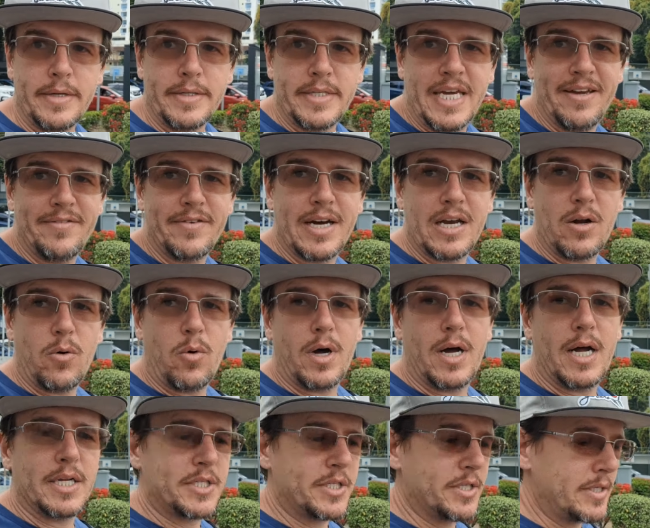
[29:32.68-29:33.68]
Dave got a
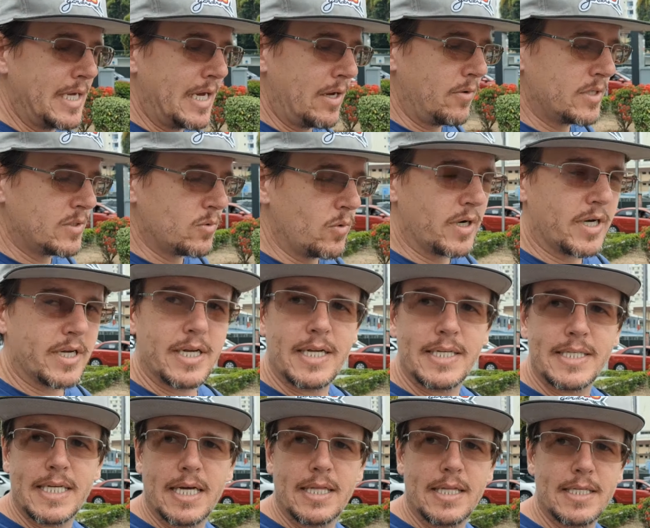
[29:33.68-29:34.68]
watch, and now he's working
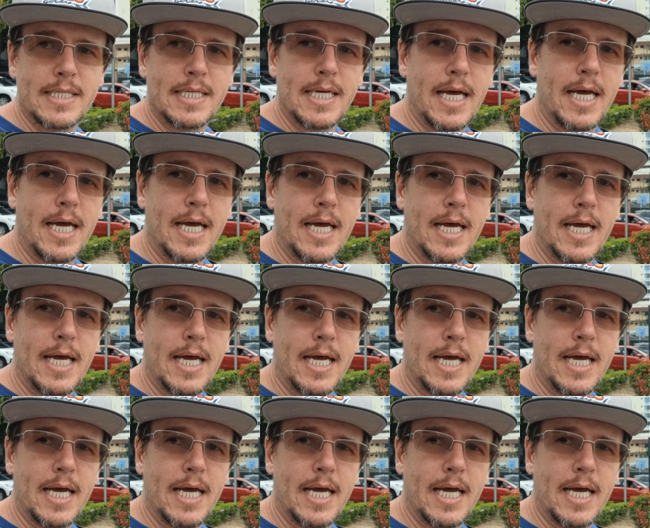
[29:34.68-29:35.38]
on telling time.